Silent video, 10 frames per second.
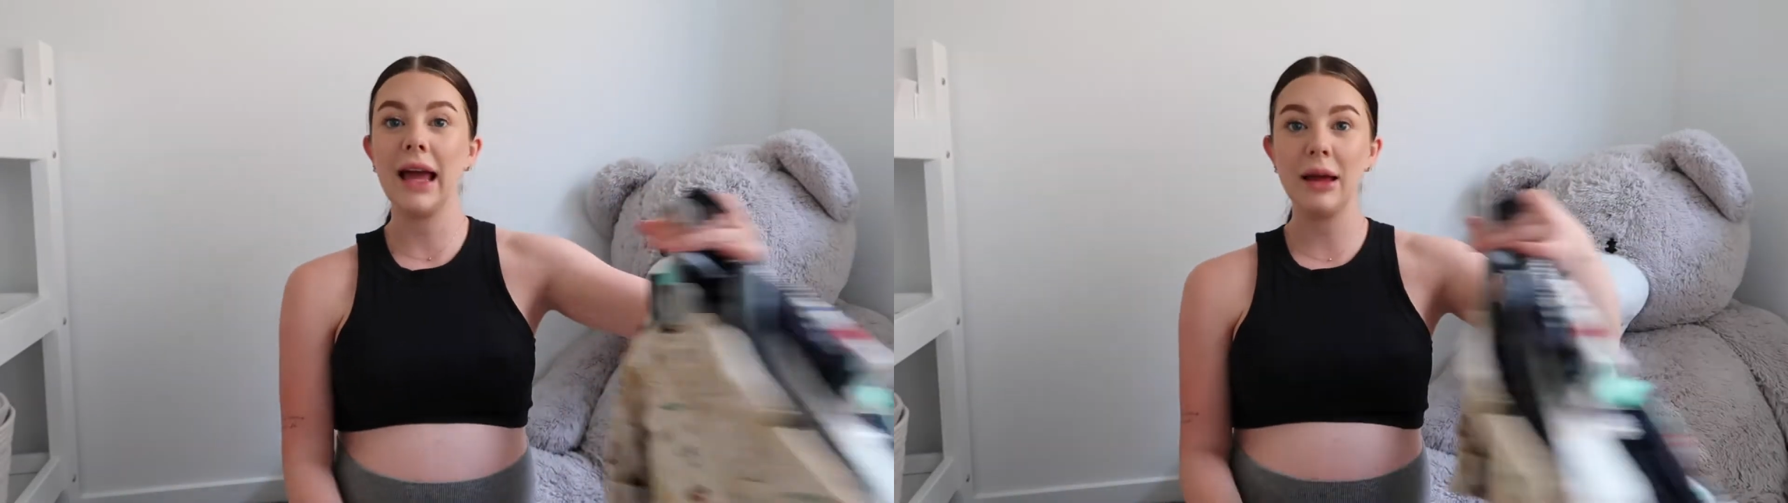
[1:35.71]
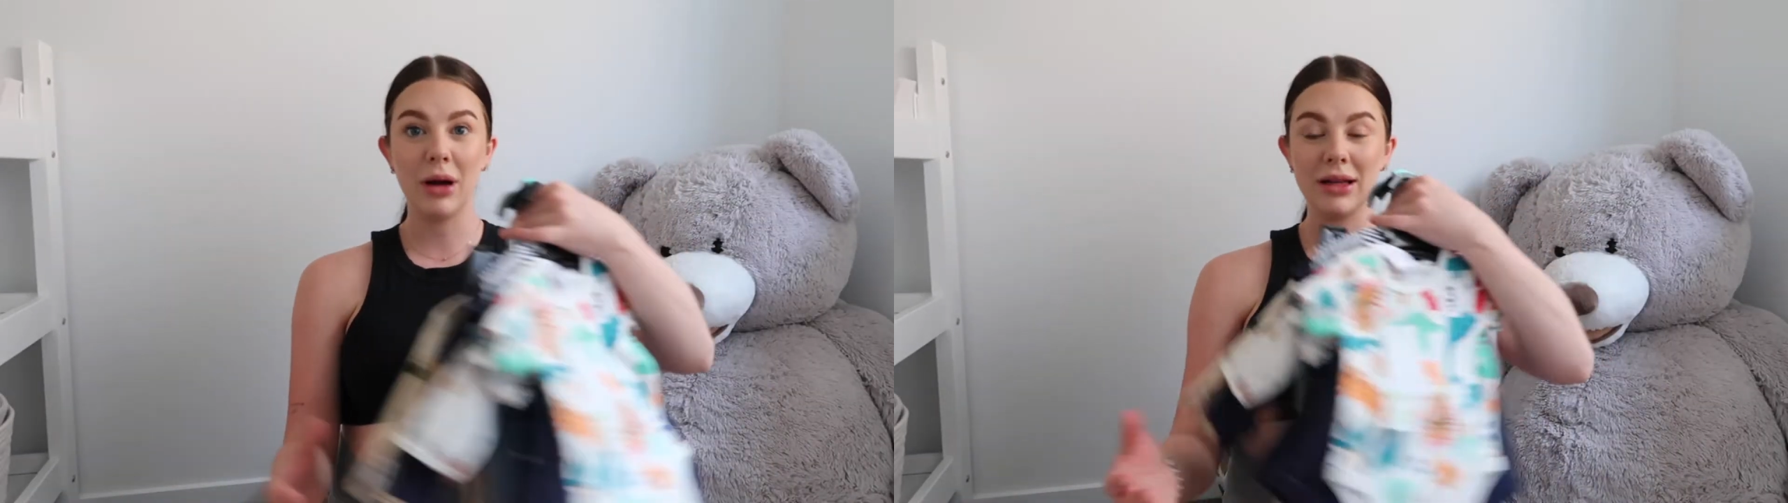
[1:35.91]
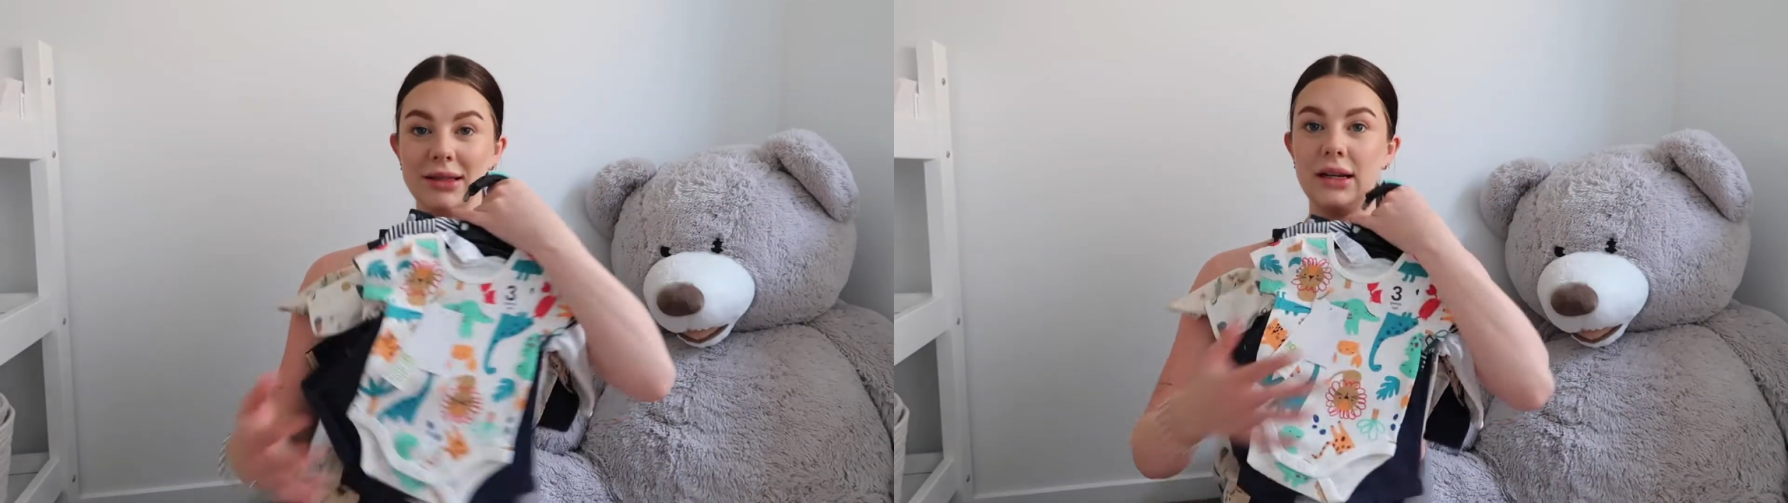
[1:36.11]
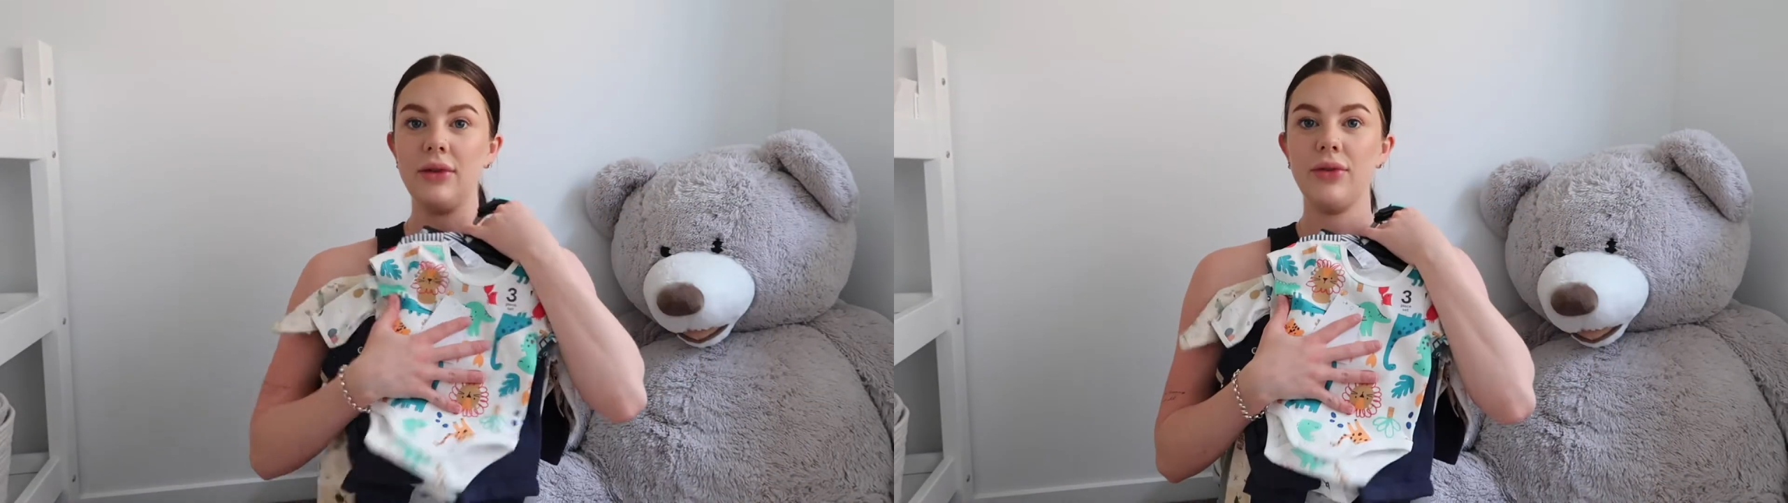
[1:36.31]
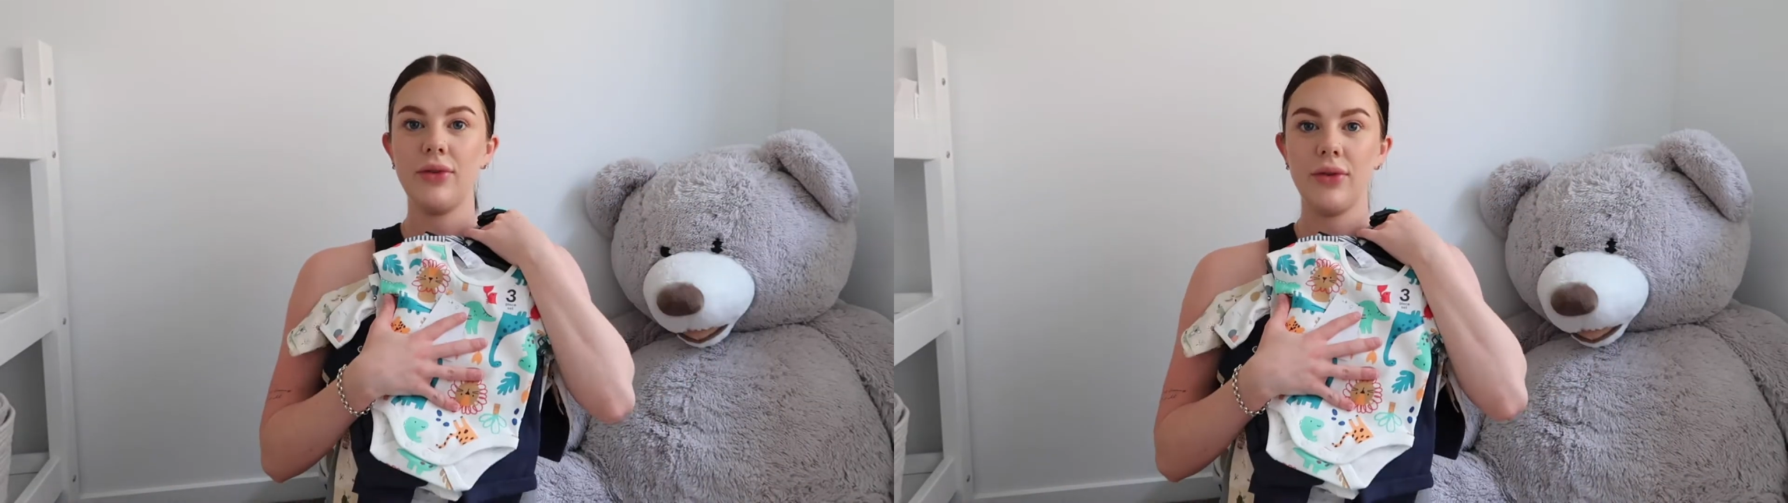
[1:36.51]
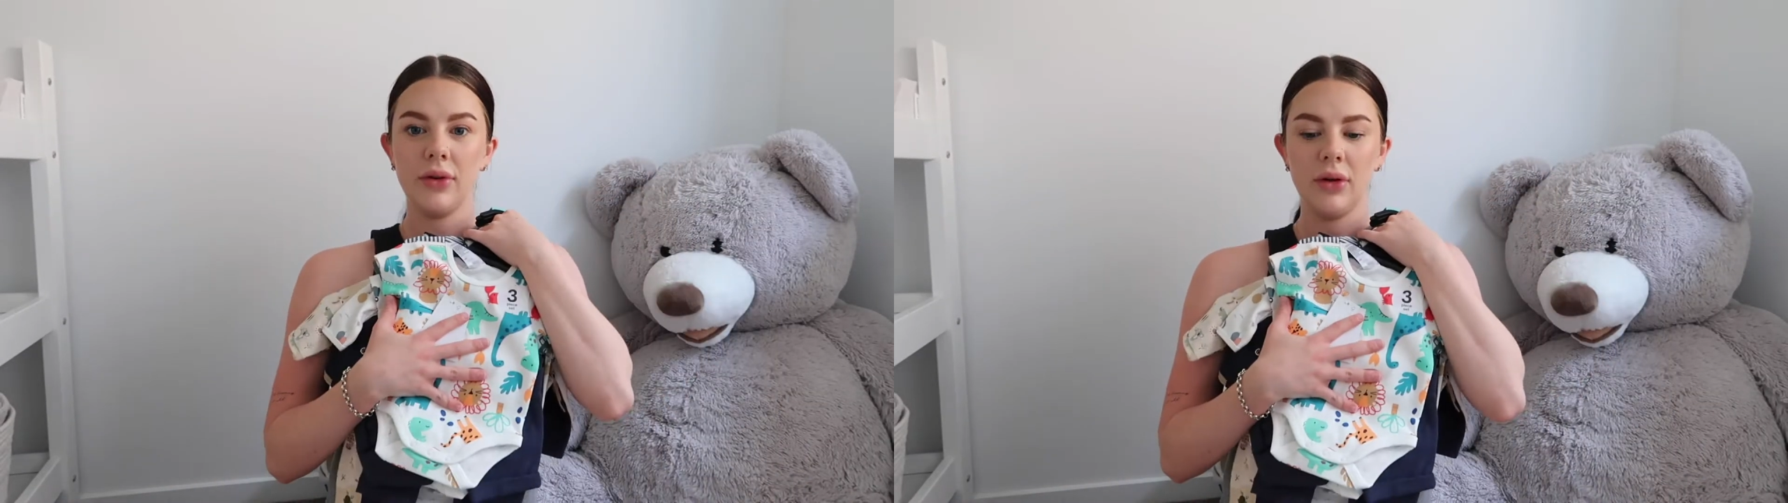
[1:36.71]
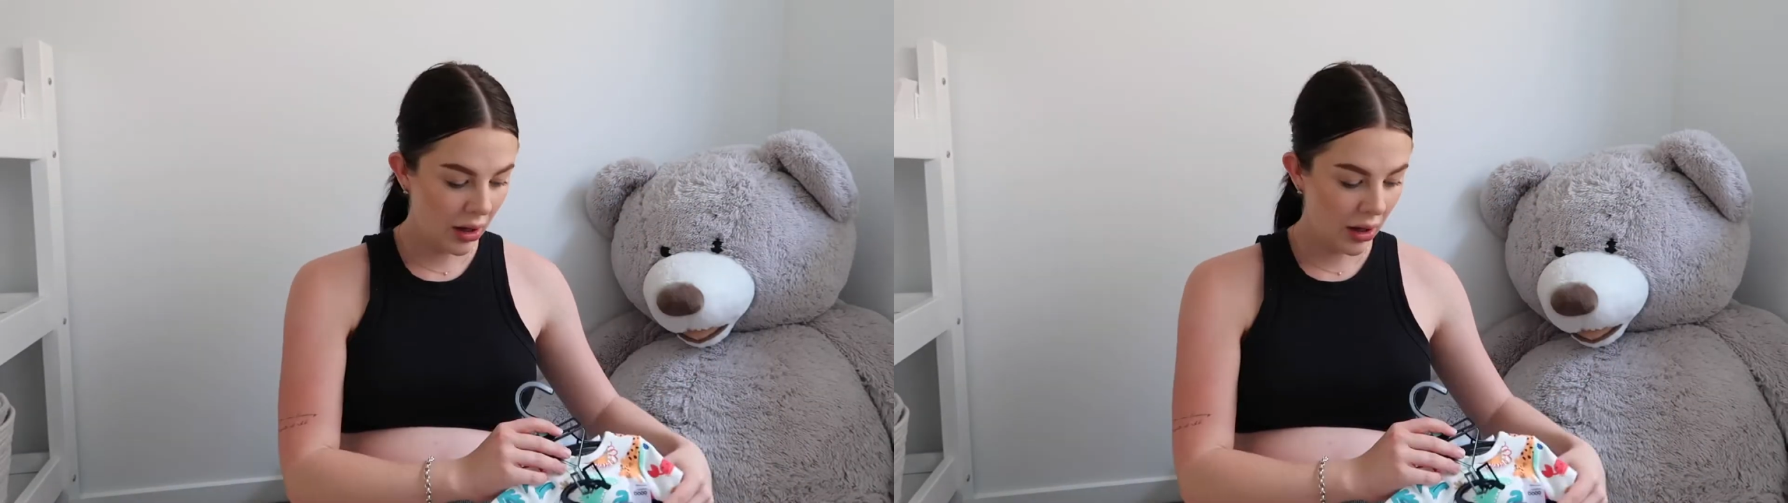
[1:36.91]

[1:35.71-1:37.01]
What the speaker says: Kmart stuff.